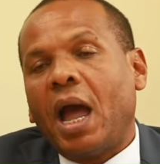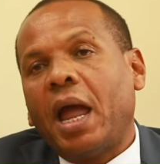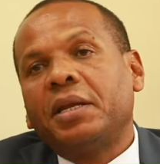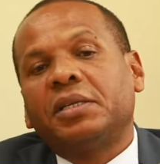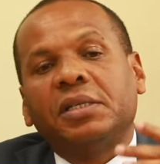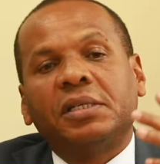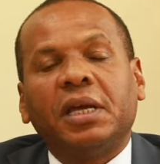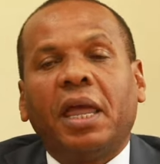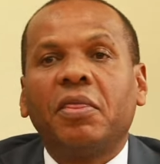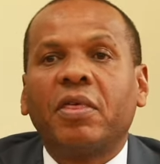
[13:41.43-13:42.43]
and it is
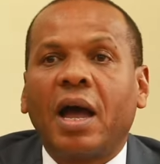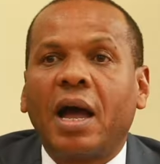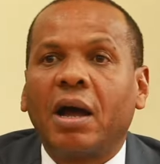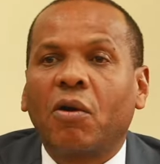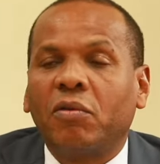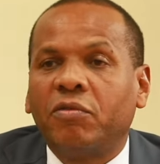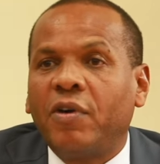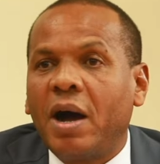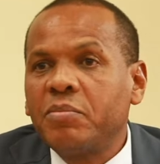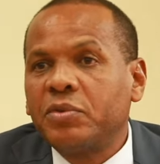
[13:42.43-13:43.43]
either
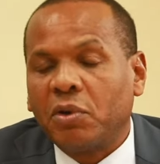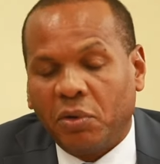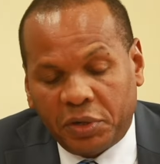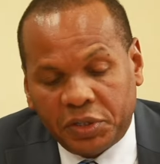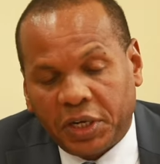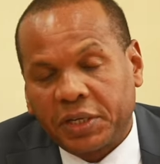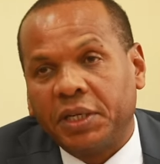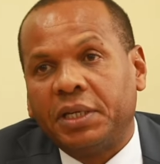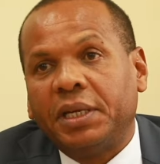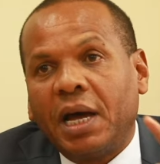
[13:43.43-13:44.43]
confirmed or
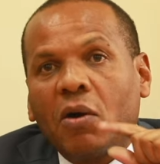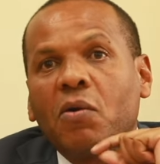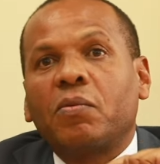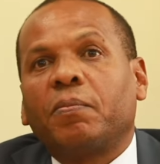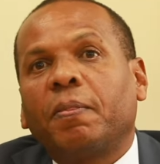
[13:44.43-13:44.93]
rejected. Now,